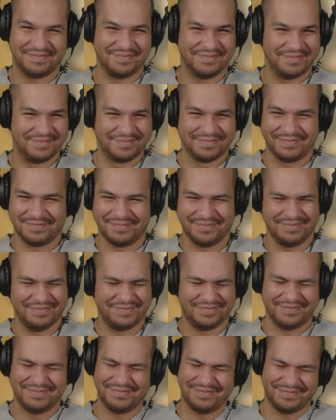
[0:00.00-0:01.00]

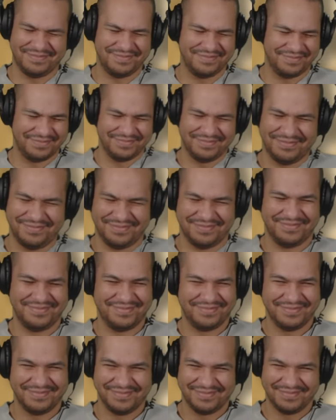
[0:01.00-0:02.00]

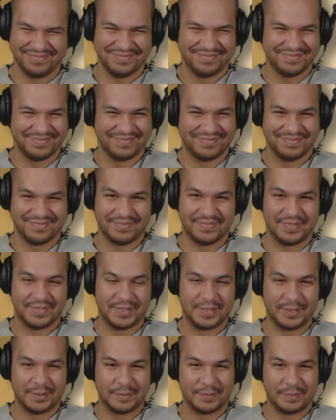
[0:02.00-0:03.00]

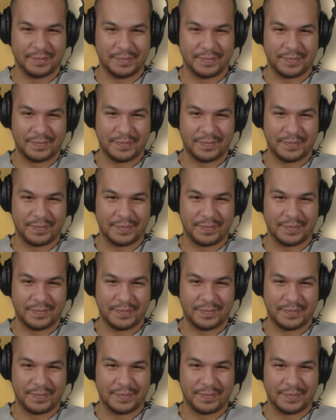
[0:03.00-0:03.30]
This person isn't speaking.